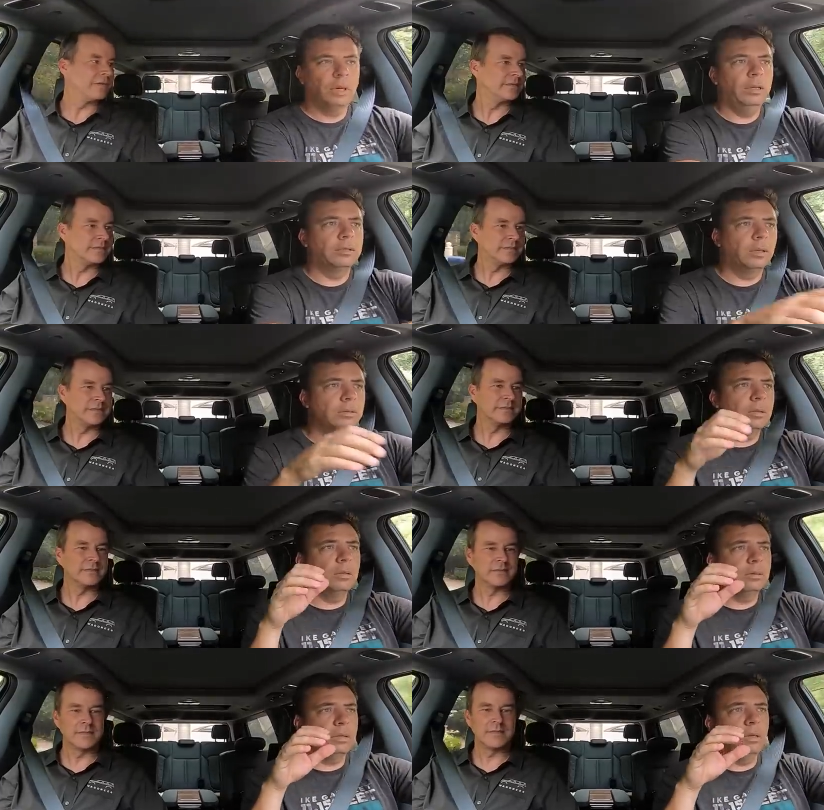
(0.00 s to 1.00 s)
Speaker 1: And it's
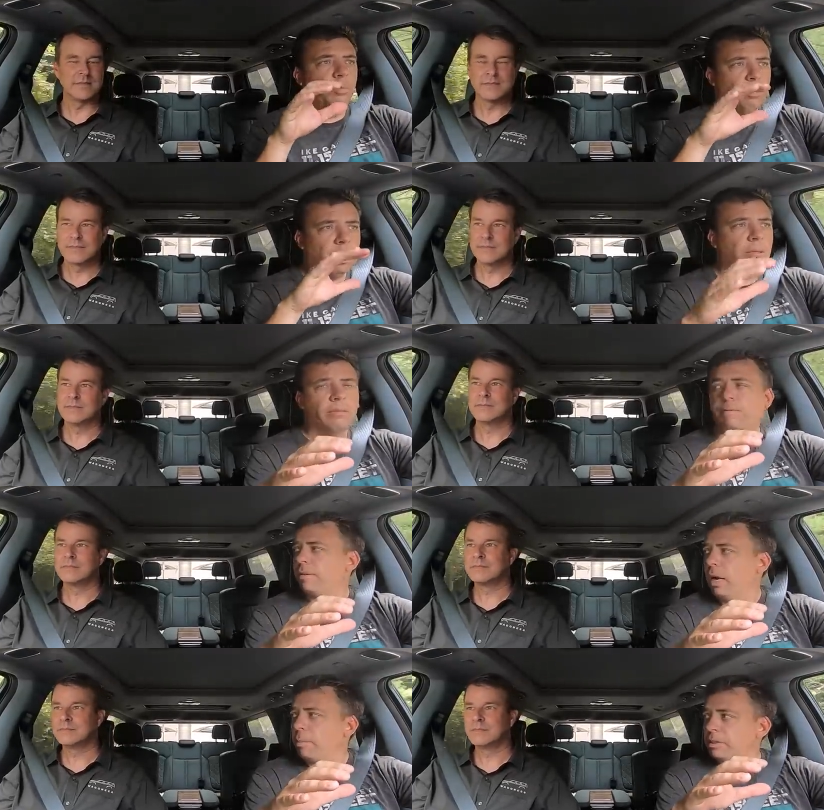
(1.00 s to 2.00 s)
also, you know, part of the
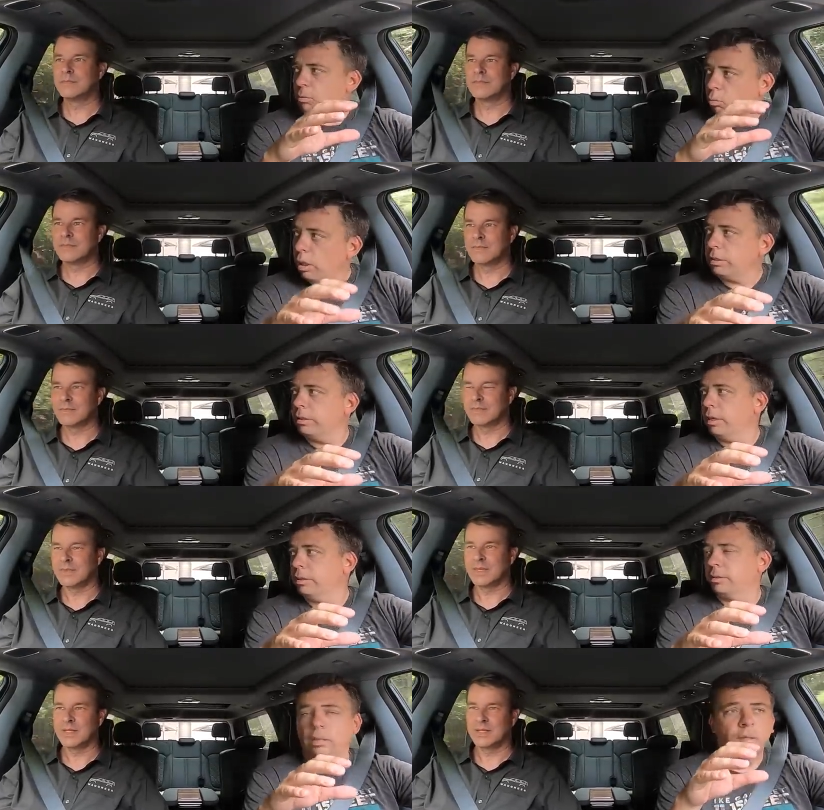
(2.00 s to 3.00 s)
frame. It's welded
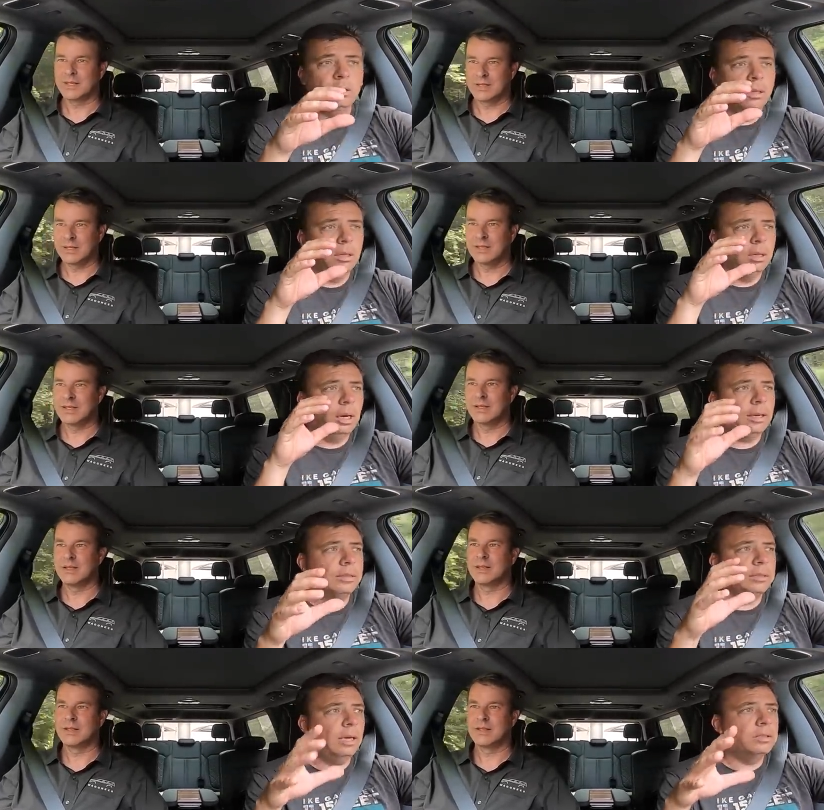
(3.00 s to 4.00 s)
in, so. I
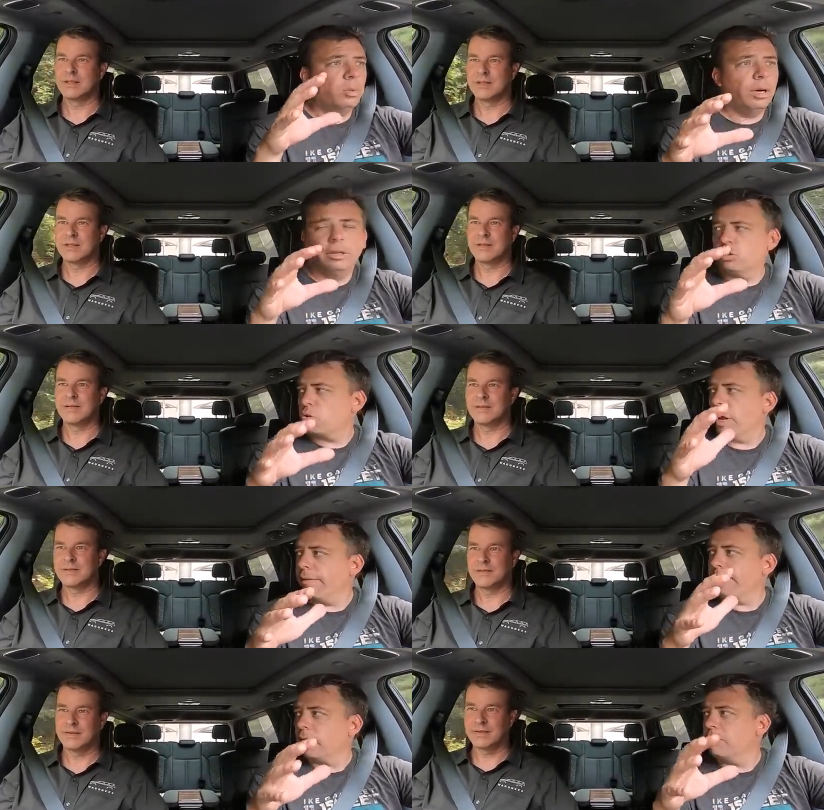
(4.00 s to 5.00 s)
guess that's where the
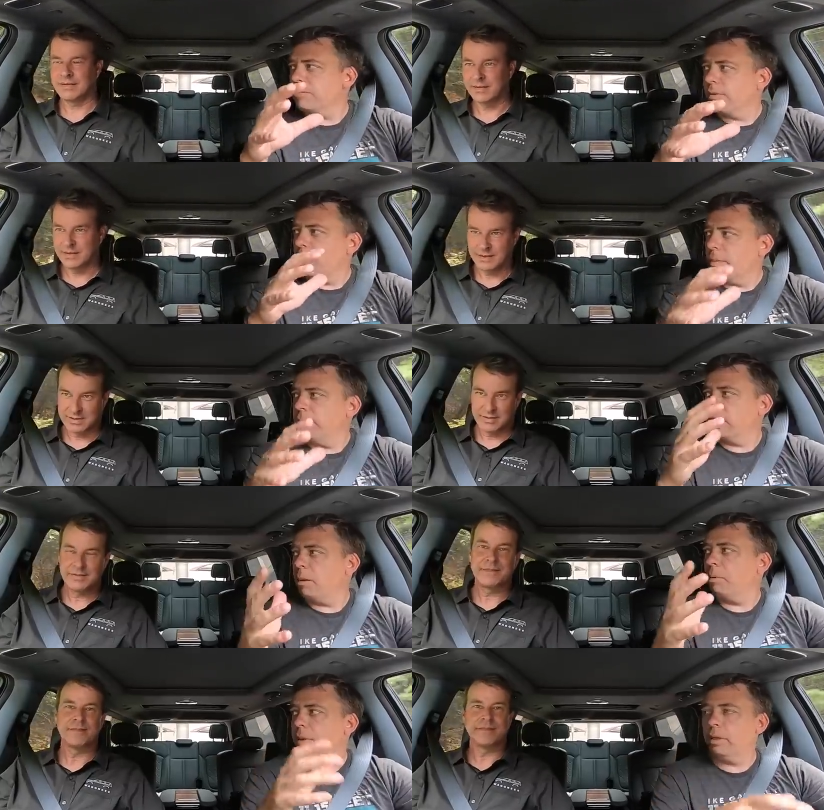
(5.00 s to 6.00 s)
strength comes from
Speaker 2: and the
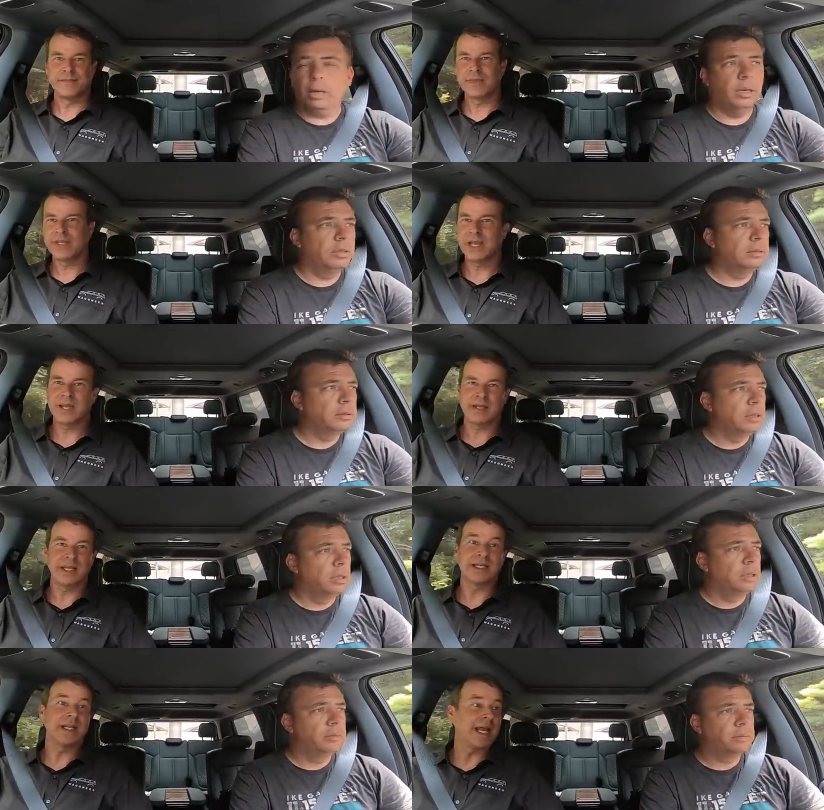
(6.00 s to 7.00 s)
capability.
Speaker 1: Yeah,
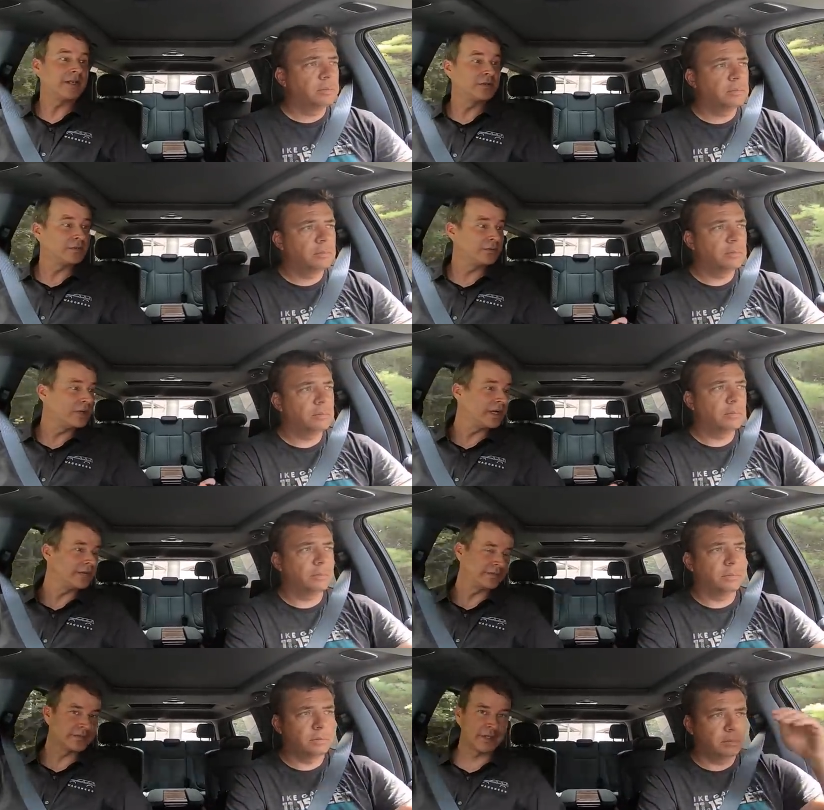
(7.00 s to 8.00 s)
Speaker 2: it did add to
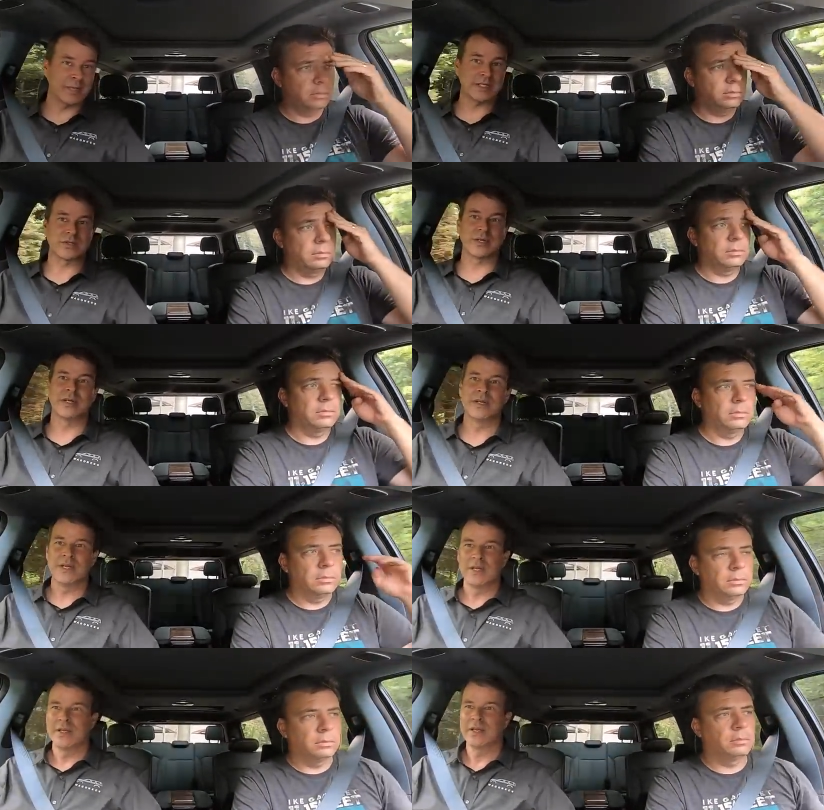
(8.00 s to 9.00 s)
uh, some extra
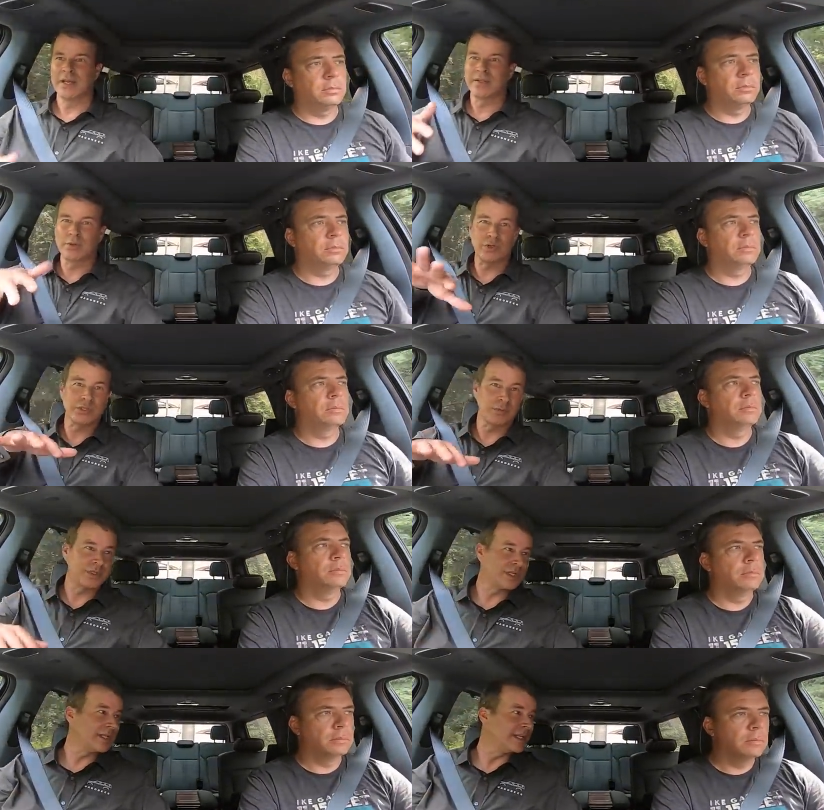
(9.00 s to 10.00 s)
uh, torsional
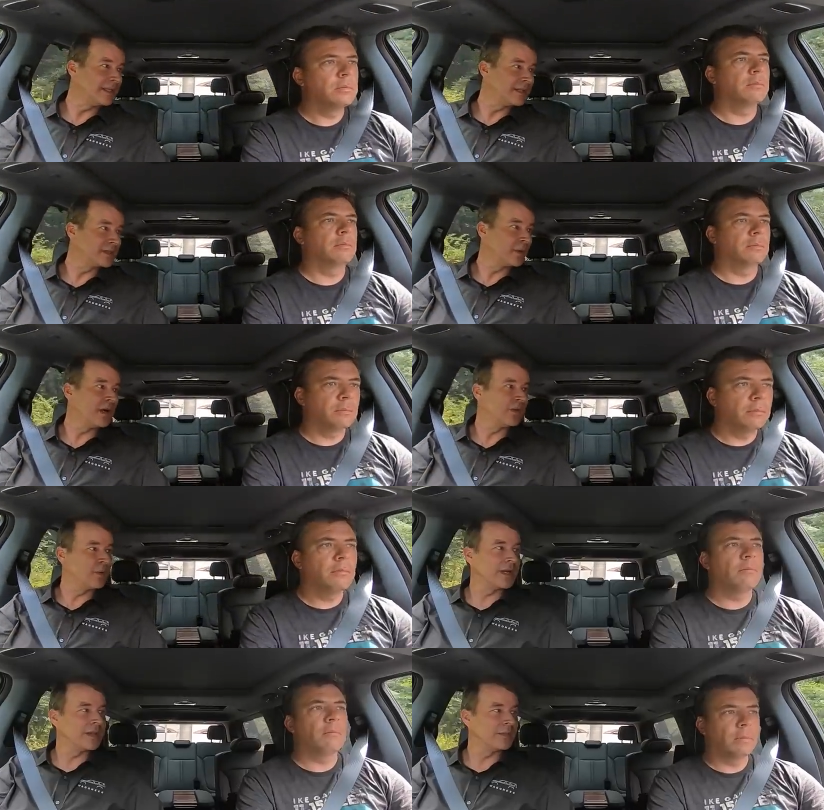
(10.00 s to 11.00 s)
rigidity as well, the
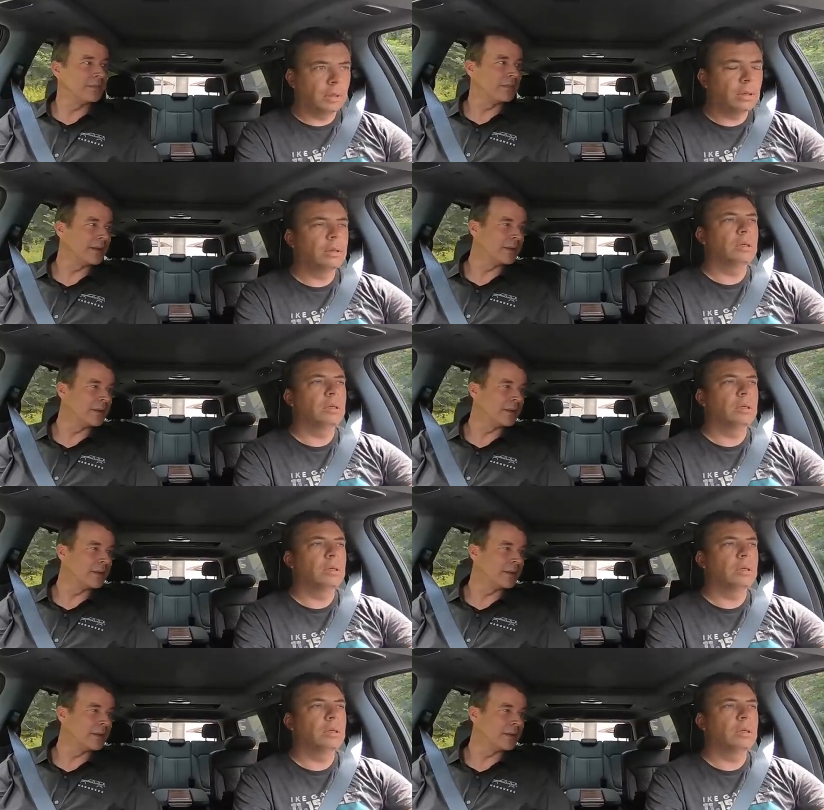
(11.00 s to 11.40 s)
way they, they